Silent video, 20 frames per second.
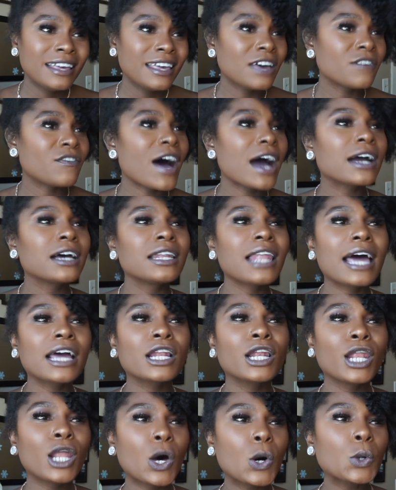If I could, like,
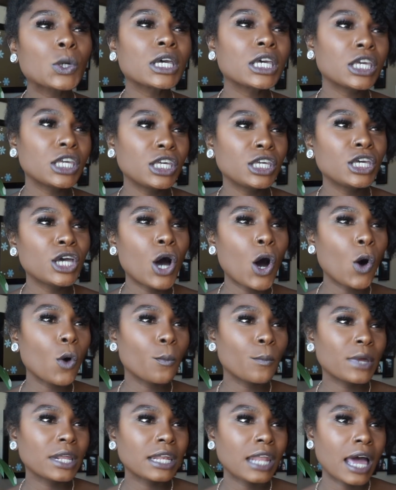low-key
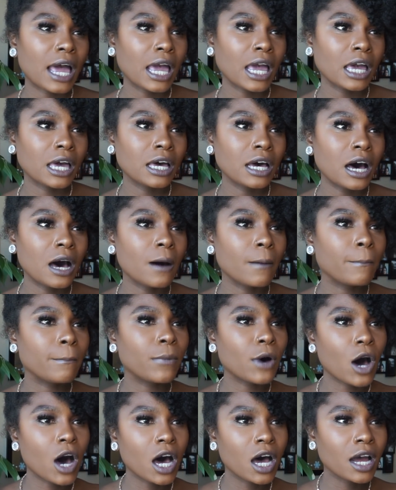open like a
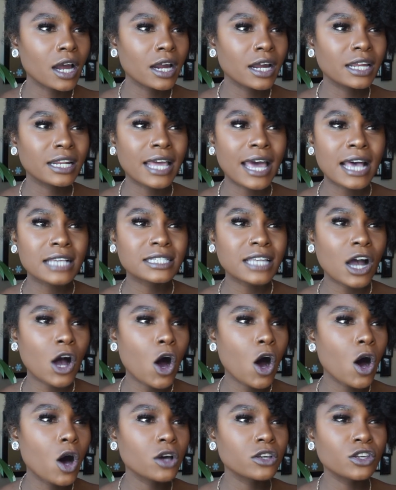bar and it has like
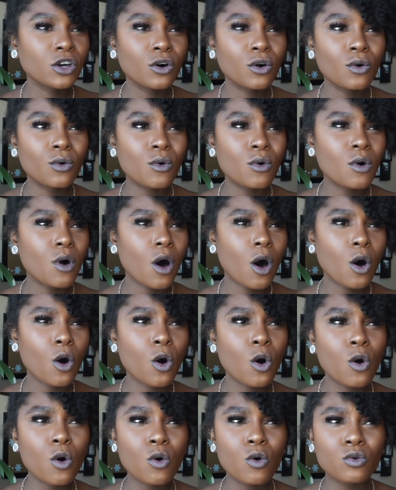all your
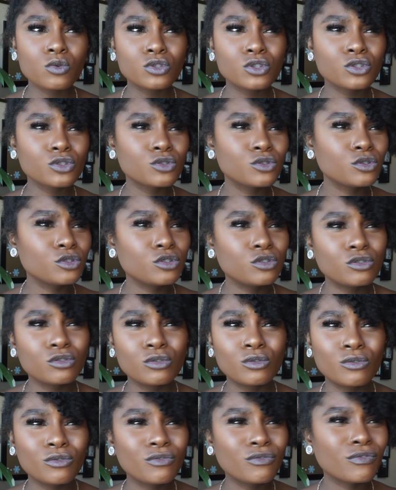old
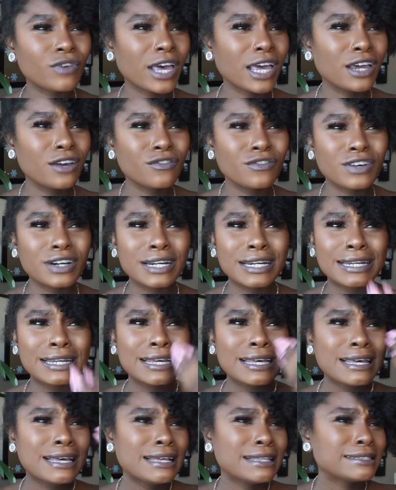school favorite
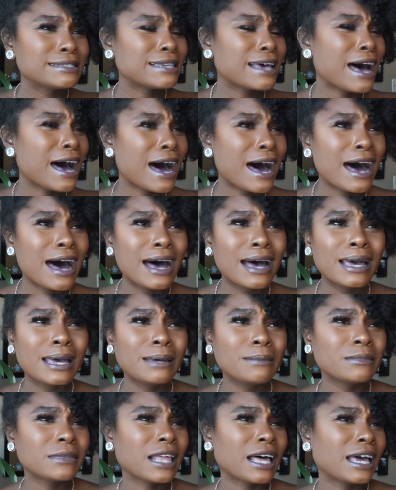
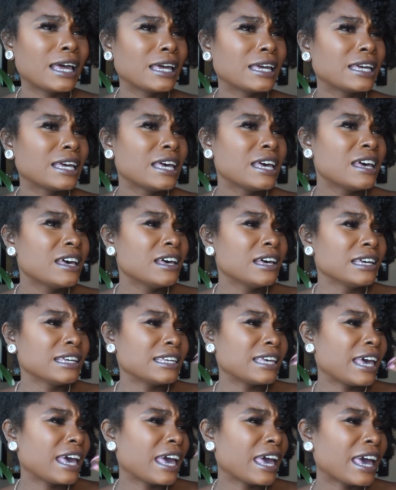time like
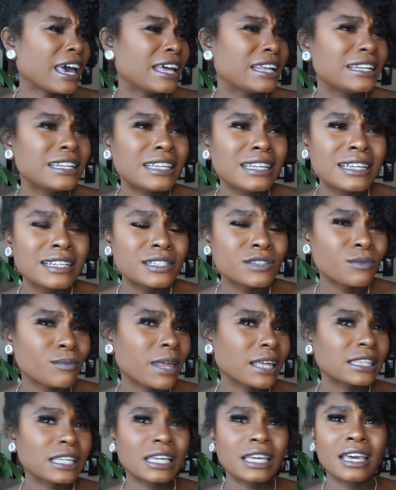candies
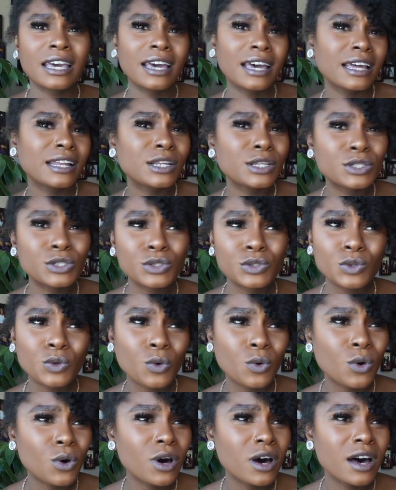like the candy
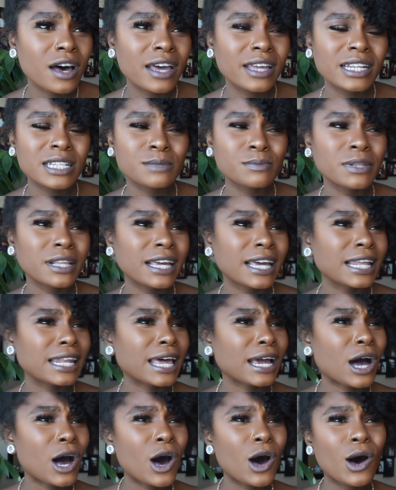store, and it's playing
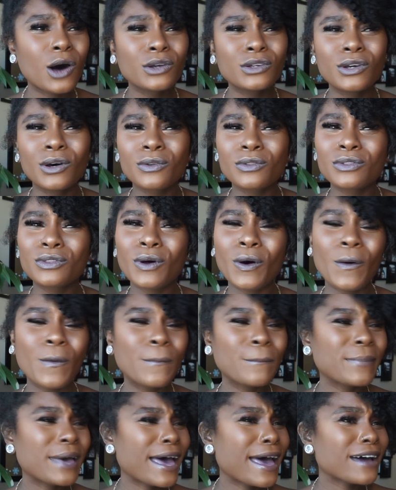like all your
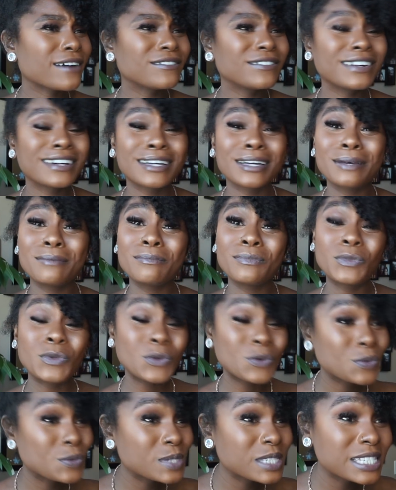throwback fucking
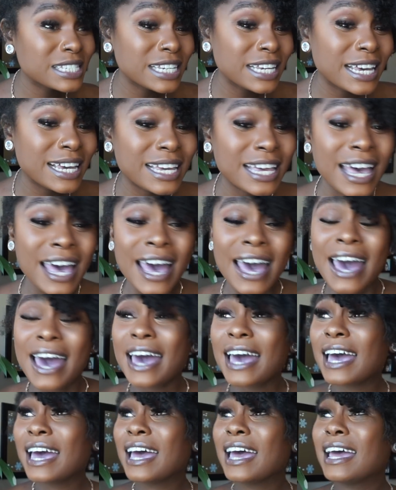music,
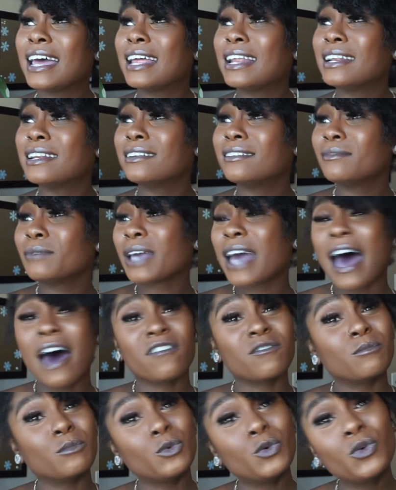and you
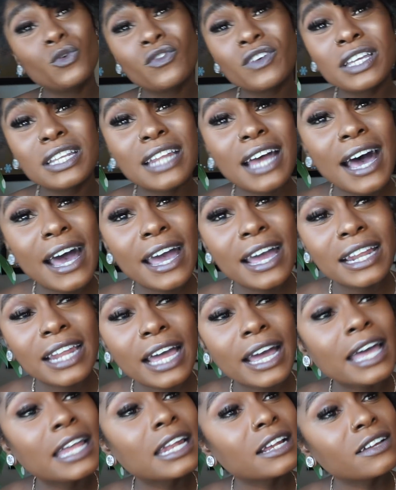have movie night
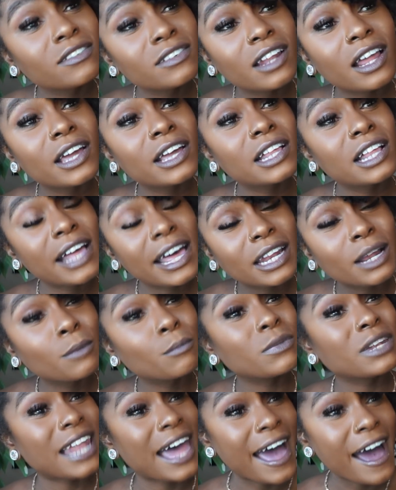like at a
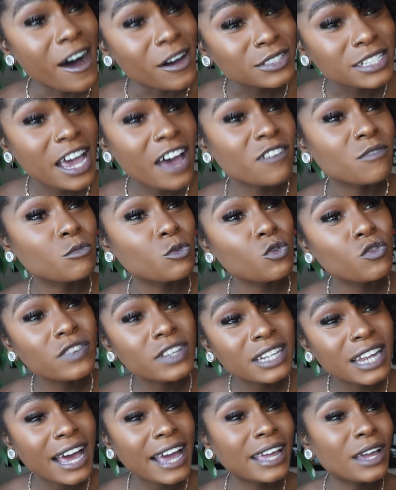lounge, have
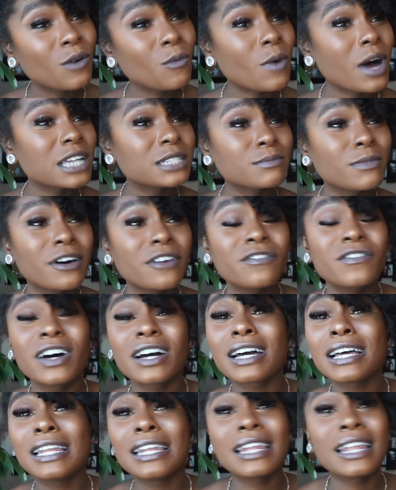movie night and watch my
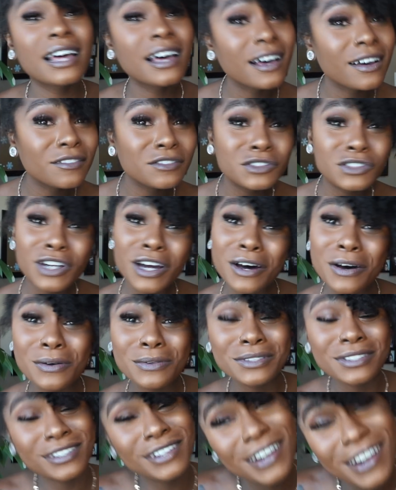fucking Love
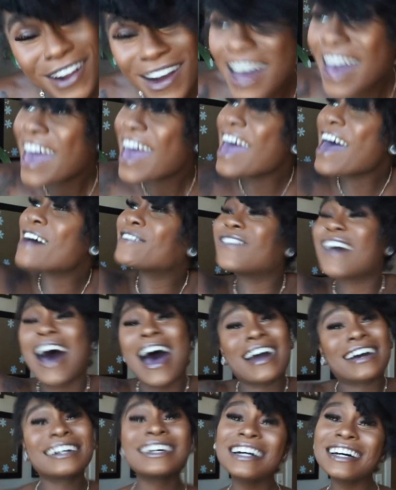Jones, girl. If
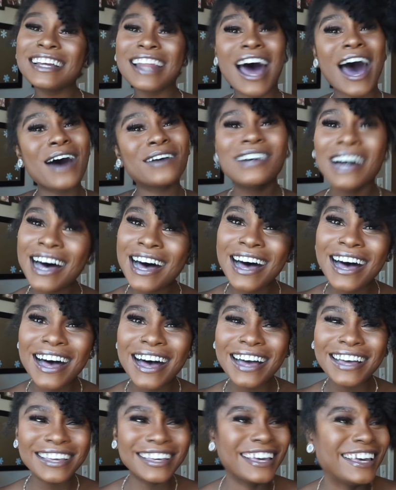I could,
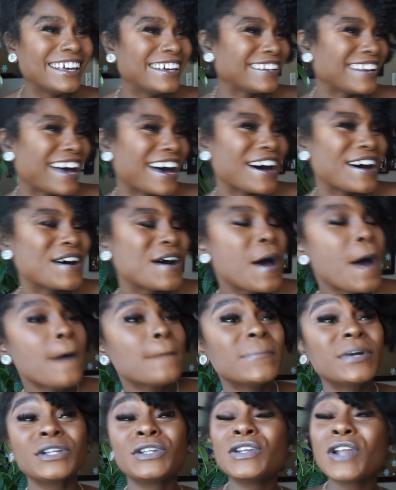I would, you know.
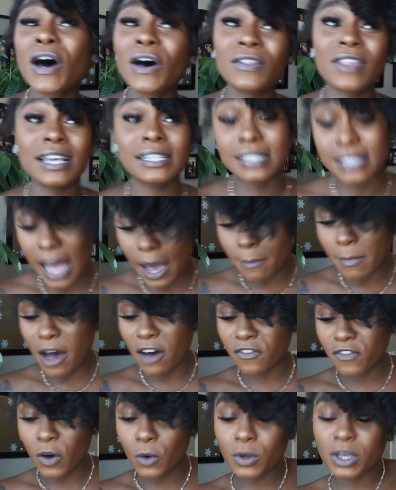But no, that's not
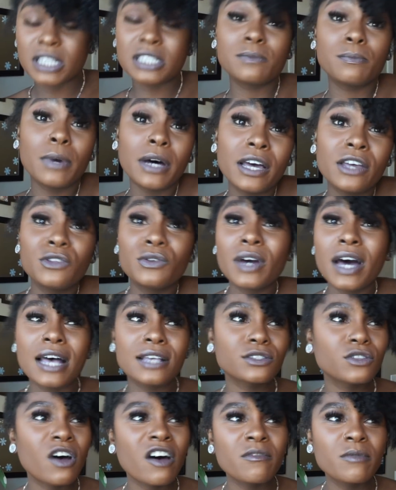my focus. But you
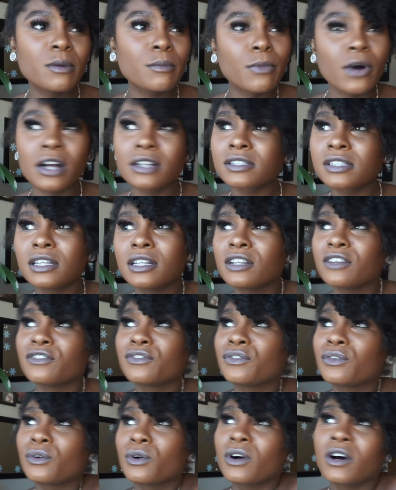guys know I've been bartending
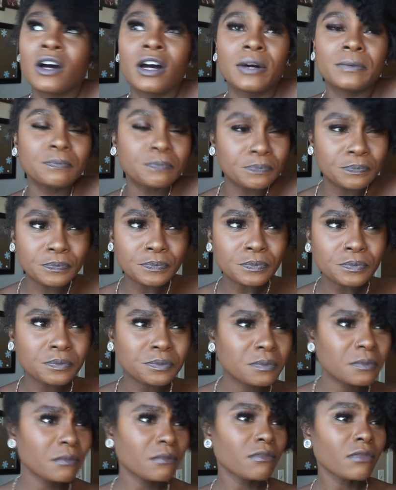for
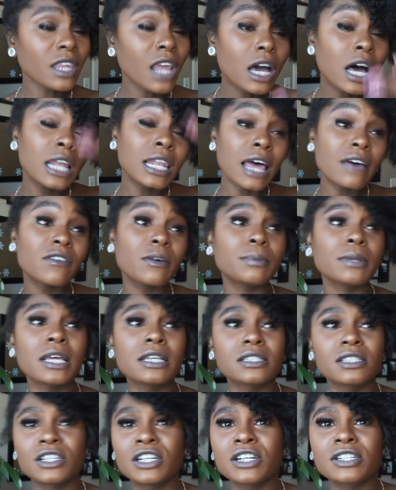11
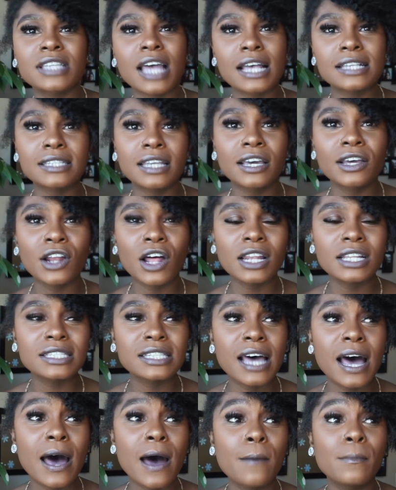plus years. I say it all the
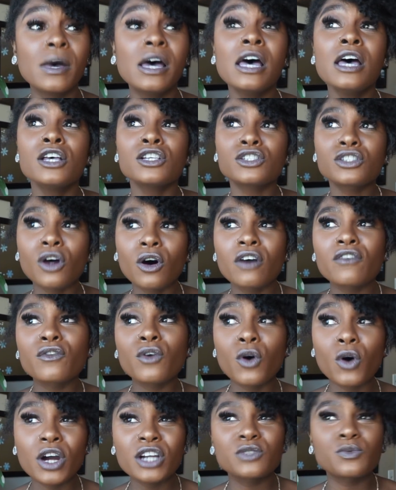time. So of
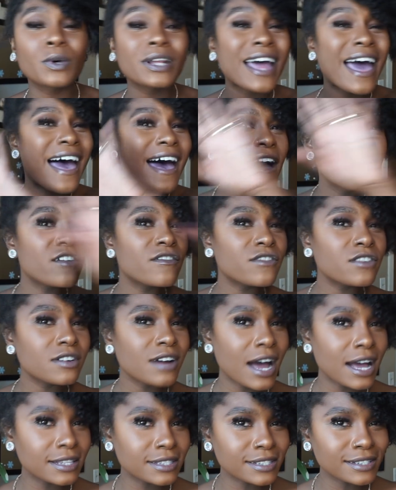course, whatever
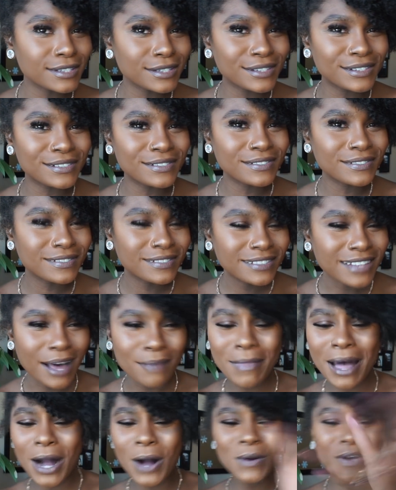I do,
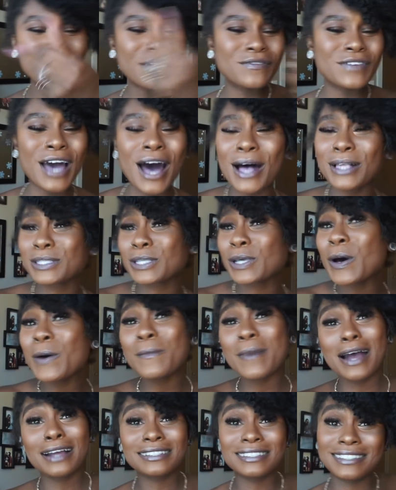I'm not gonna give y'all too
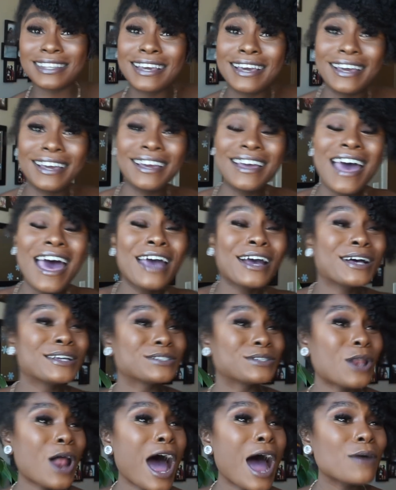much tea, because,
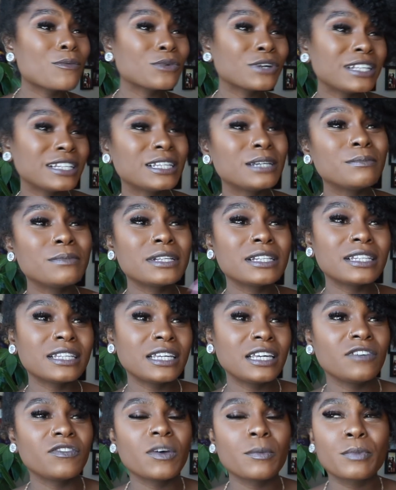you know, I really
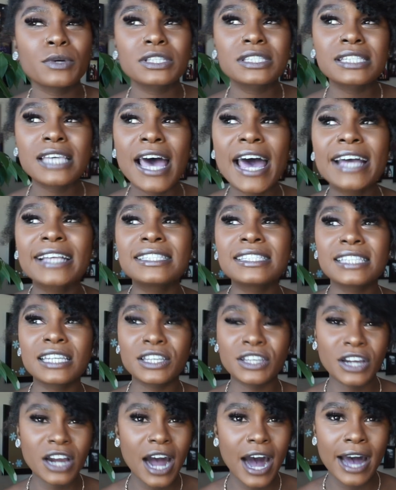believe in
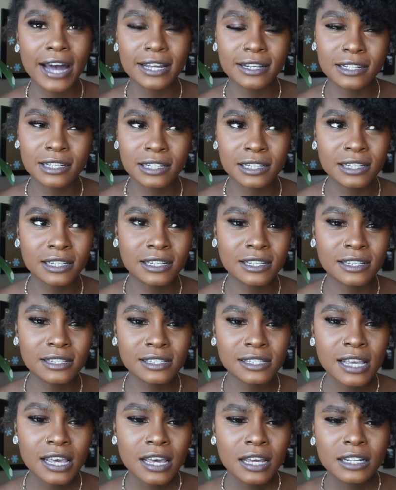protecting your ideas.